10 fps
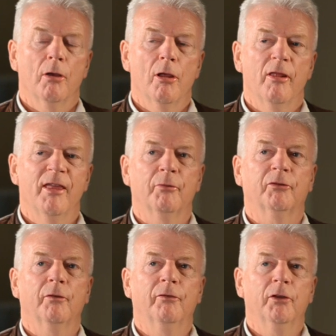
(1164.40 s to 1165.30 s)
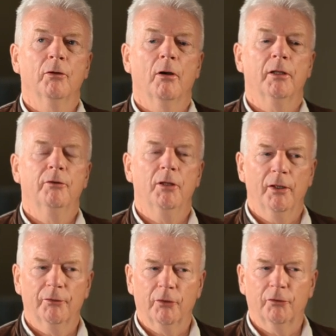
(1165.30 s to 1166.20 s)
There was a few
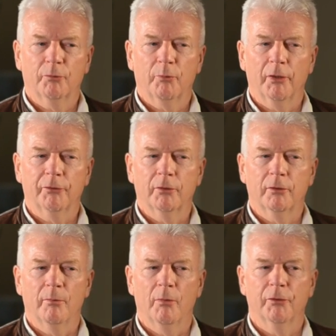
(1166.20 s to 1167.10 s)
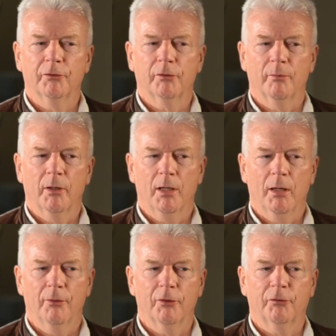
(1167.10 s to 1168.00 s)
ideas expressed at the monster meeting
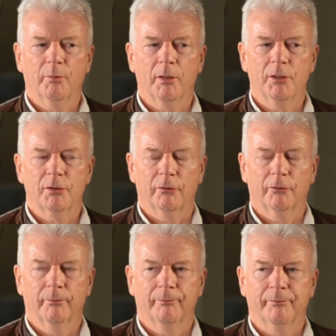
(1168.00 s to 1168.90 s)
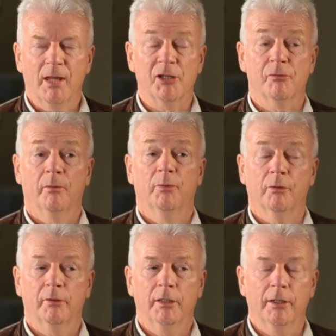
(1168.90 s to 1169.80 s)
in the speeches, as
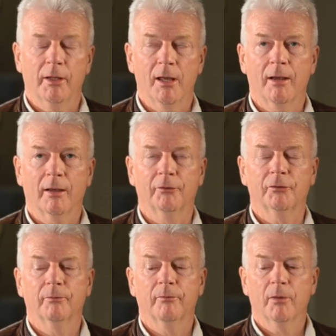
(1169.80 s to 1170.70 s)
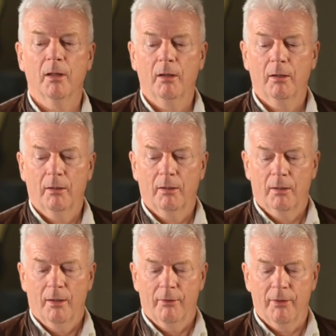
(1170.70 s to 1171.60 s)
reported in the Argus.
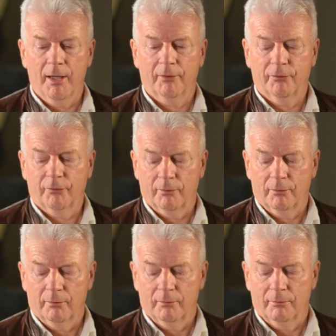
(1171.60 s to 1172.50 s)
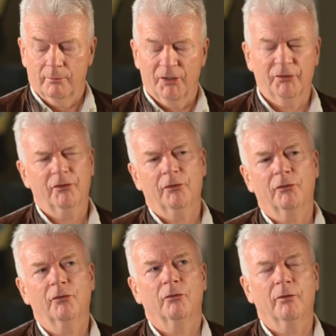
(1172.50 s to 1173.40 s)
That, is this the
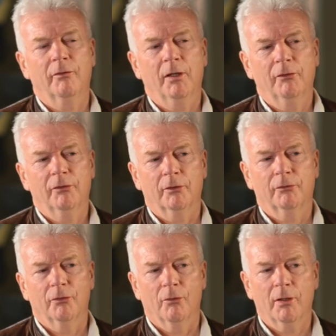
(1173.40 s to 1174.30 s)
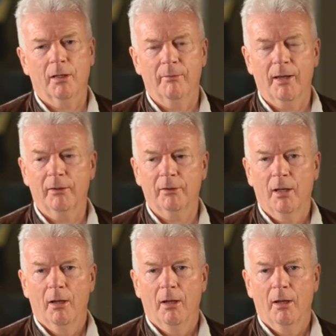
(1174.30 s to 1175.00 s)
sorts of things you're talking about?